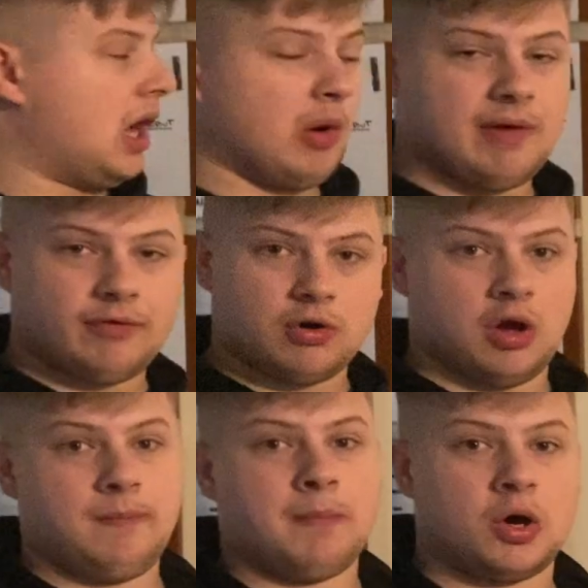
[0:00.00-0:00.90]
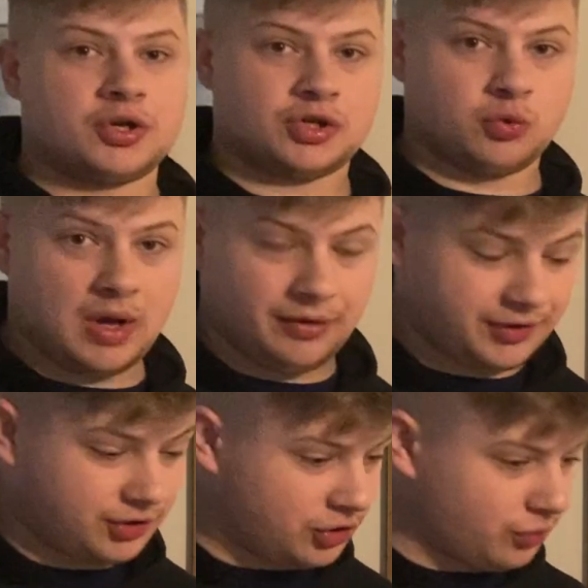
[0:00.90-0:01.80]
However, on March 12th,
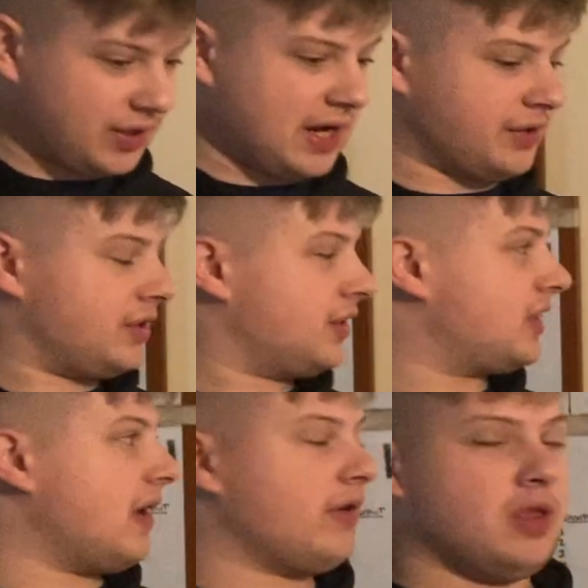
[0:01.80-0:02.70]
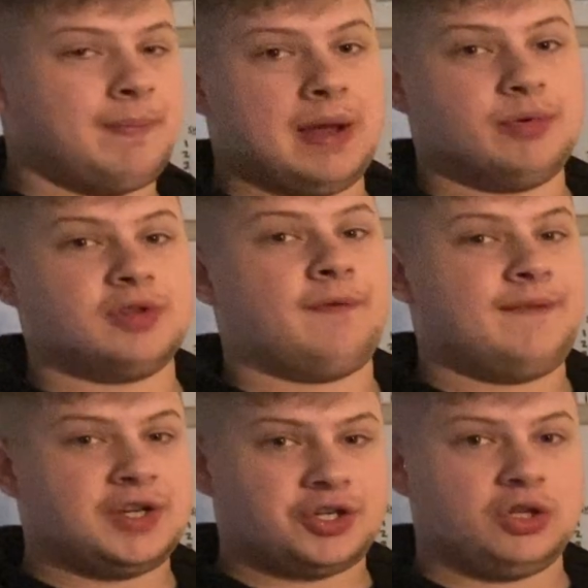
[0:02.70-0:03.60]
2007, the Penguins
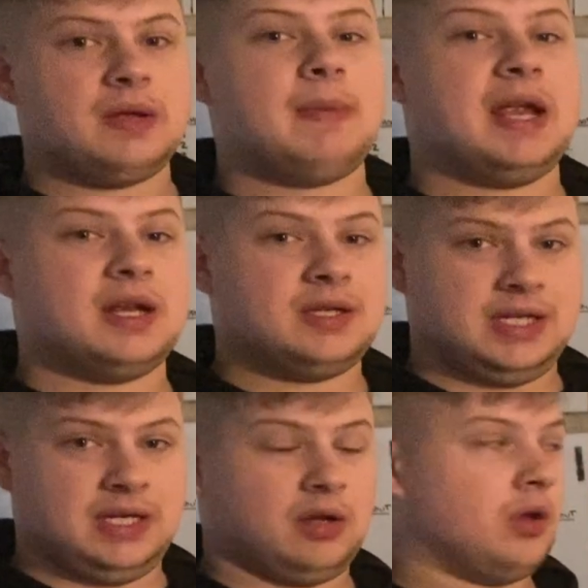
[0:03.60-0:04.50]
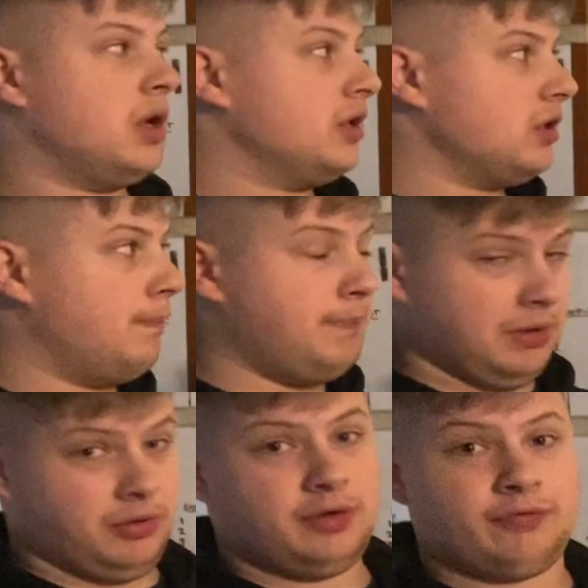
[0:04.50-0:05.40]
officially made a deal to
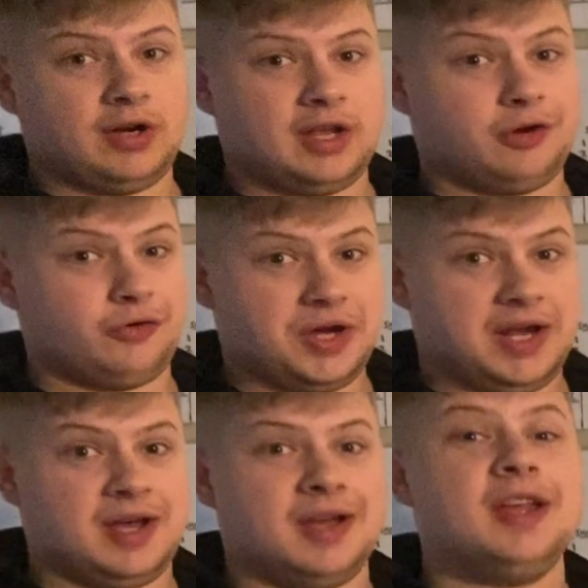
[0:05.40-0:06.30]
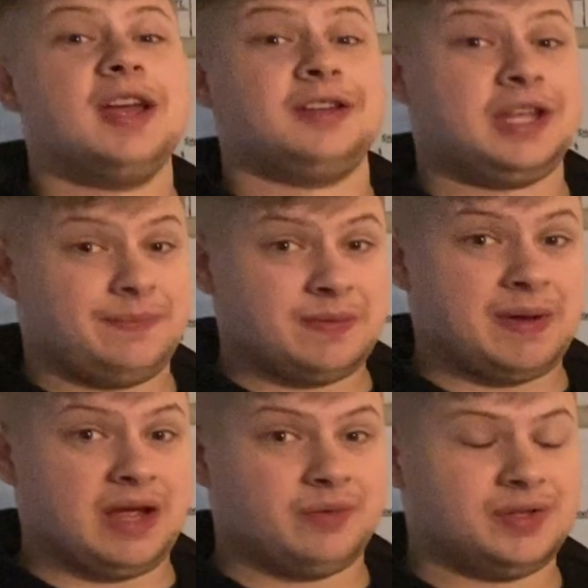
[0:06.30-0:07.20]
build the frickin' arena and keep the
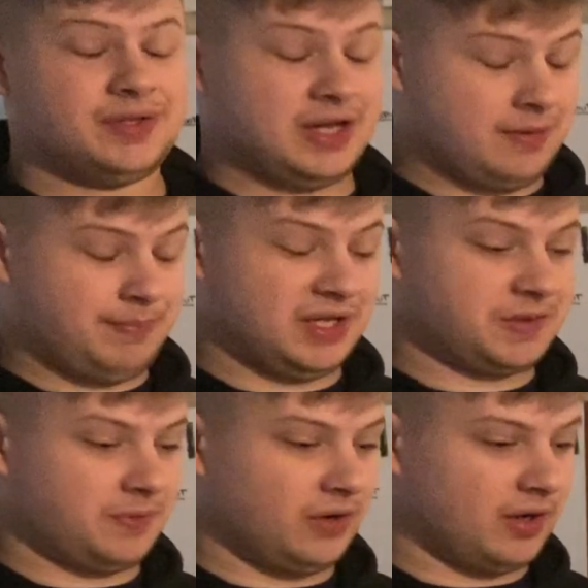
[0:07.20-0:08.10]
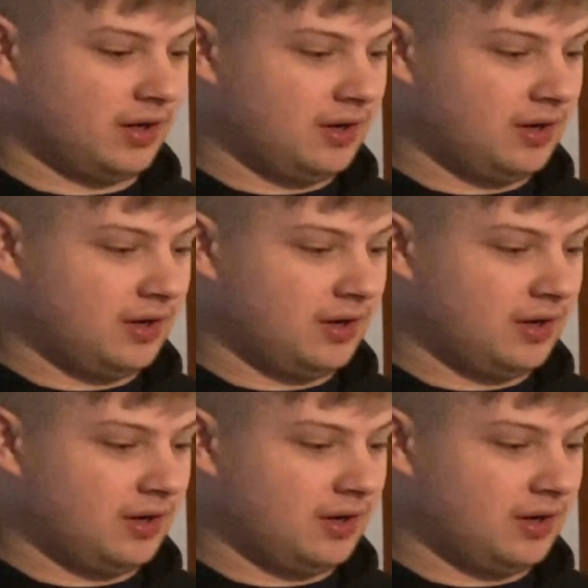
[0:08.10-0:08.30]
Penguins in Pittsburgh.